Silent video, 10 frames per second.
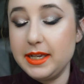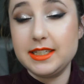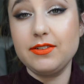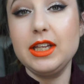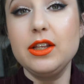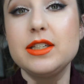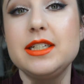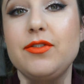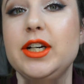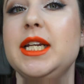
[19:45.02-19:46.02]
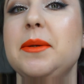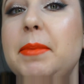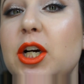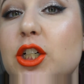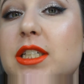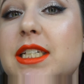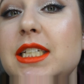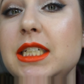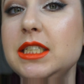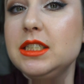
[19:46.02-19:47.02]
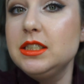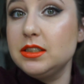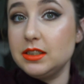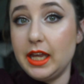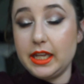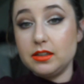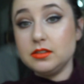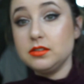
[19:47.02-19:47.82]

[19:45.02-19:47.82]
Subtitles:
It definitely looks different in person. Like,